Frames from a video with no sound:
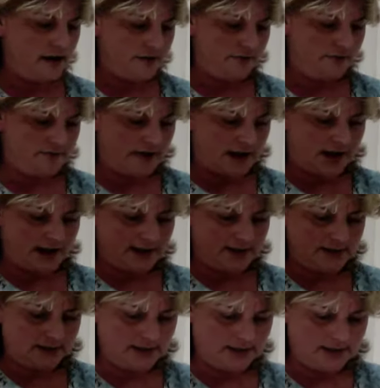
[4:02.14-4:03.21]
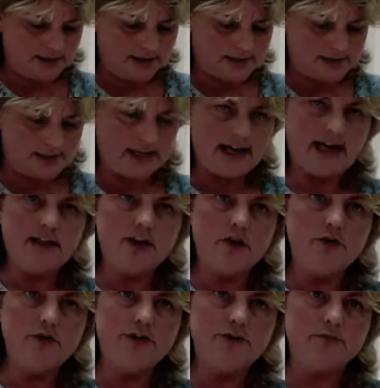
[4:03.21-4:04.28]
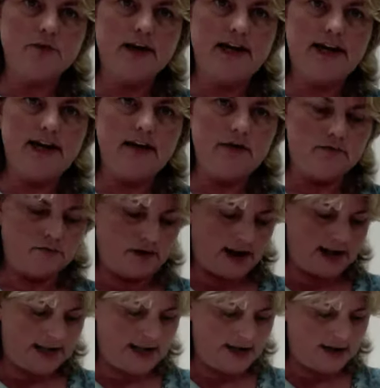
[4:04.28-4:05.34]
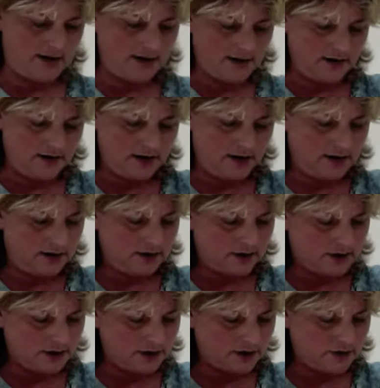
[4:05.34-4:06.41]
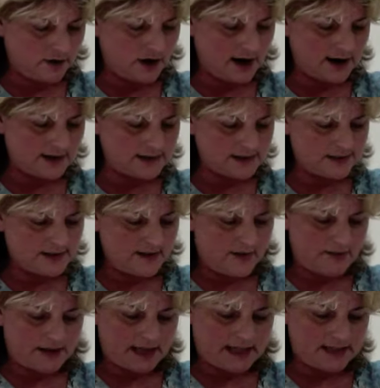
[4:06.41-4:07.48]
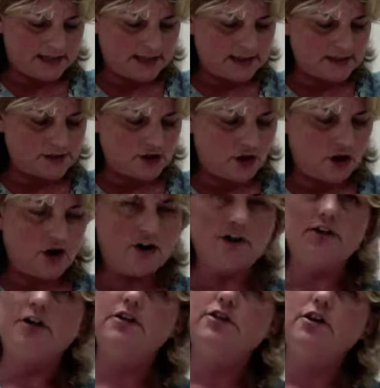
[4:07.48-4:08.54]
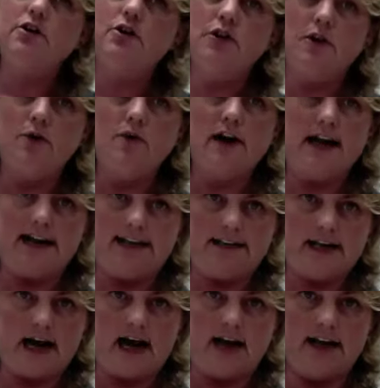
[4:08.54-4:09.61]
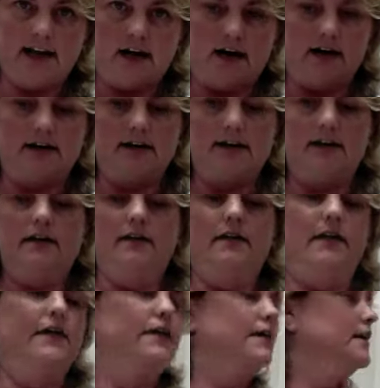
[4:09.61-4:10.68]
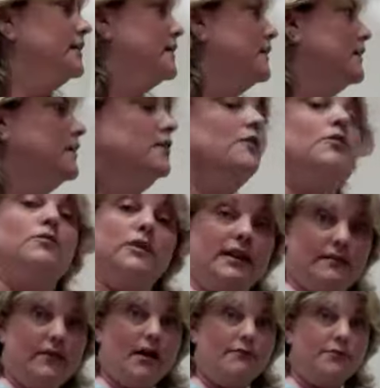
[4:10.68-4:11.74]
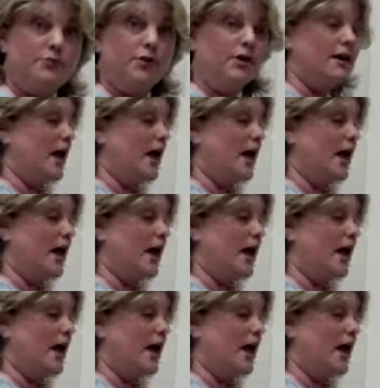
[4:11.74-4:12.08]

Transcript: find ClO3 right here, look across, and it is called the chlorate ion. Leave off the word